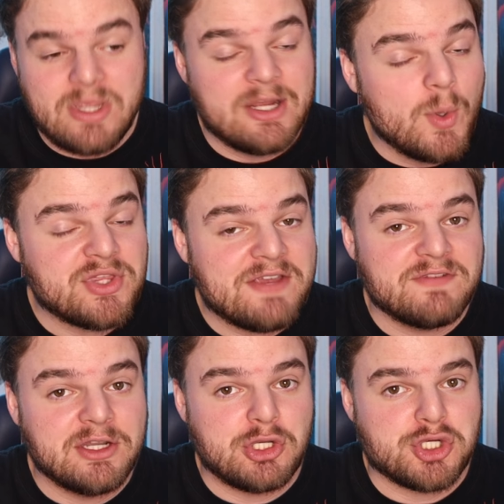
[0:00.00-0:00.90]
we know what they've
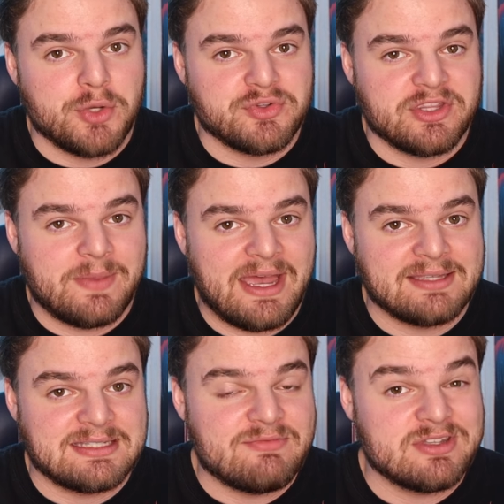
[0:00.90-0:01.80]
done to shows in the
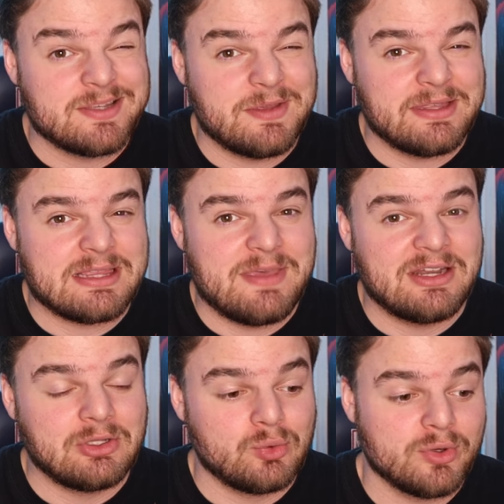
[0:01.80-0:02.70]
past. Even something like The
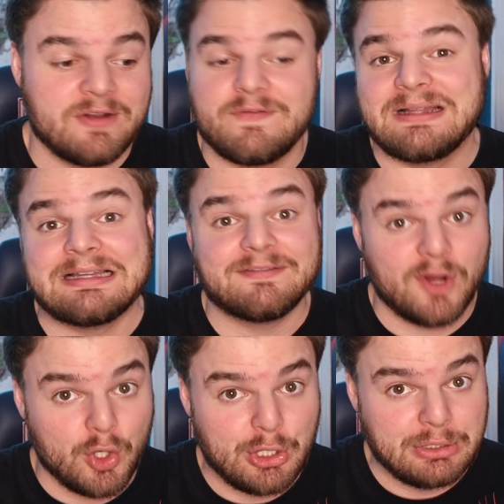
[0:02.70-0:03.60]
Mandalorian fell off
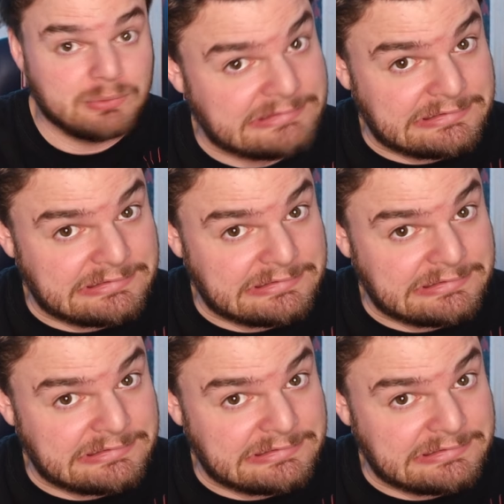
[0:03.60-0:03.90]
hard.